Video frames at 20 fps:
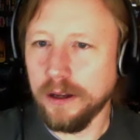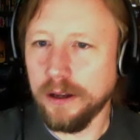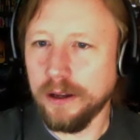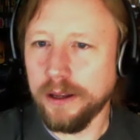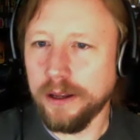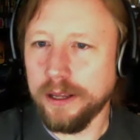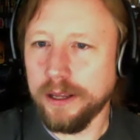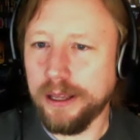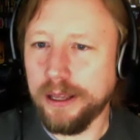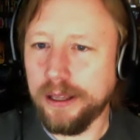
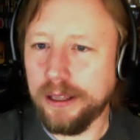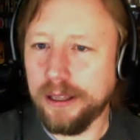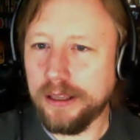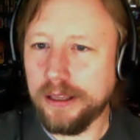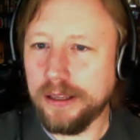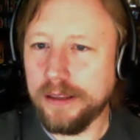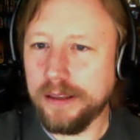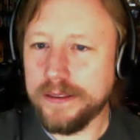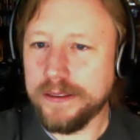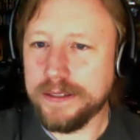
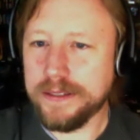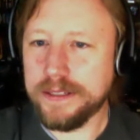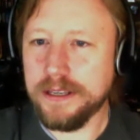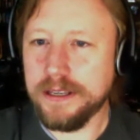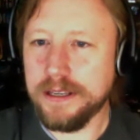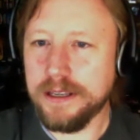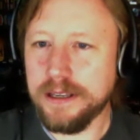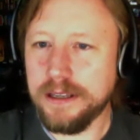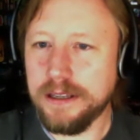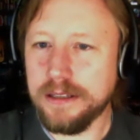And let's
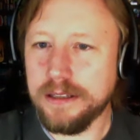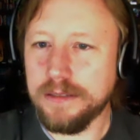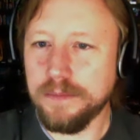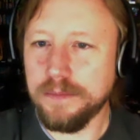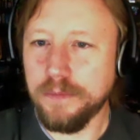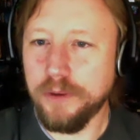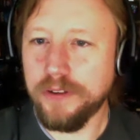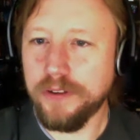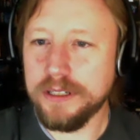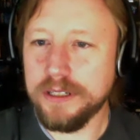see,
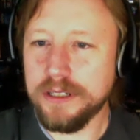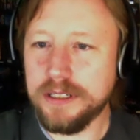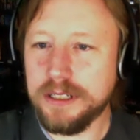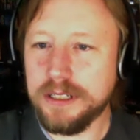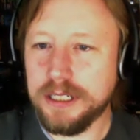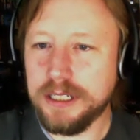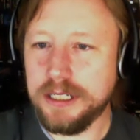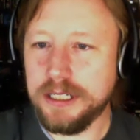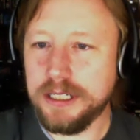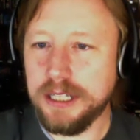moving
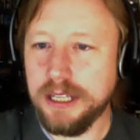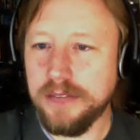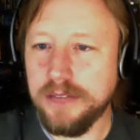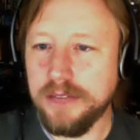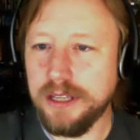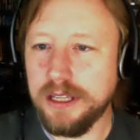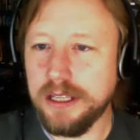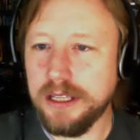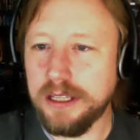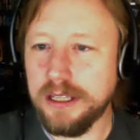
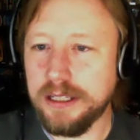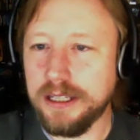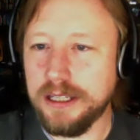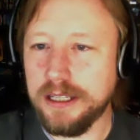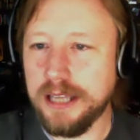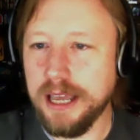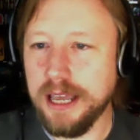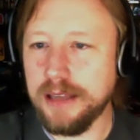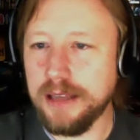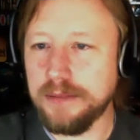TV
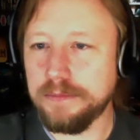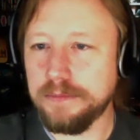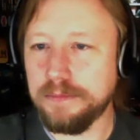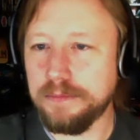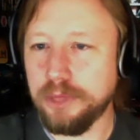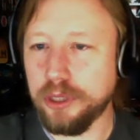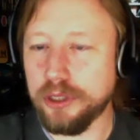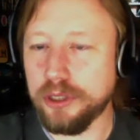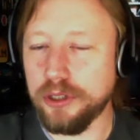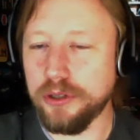game
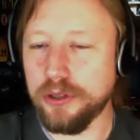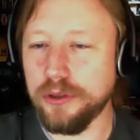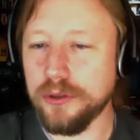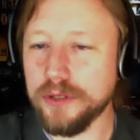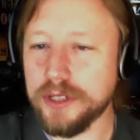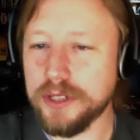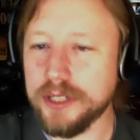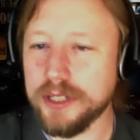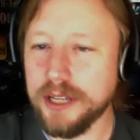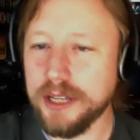book news.